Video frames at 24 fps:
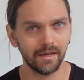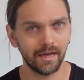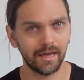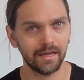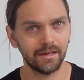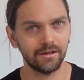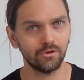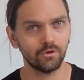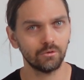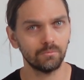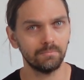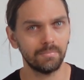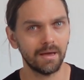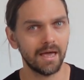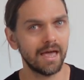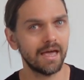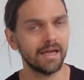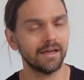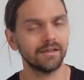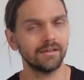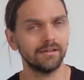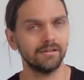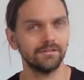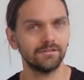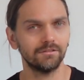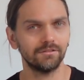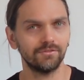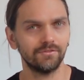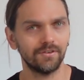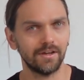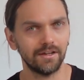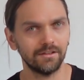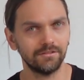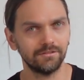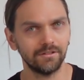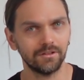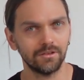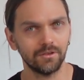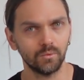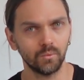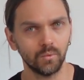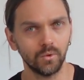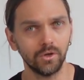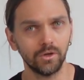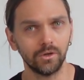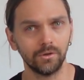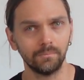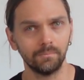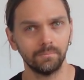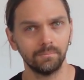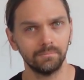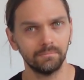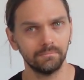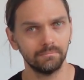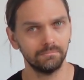and your back is facing the wall.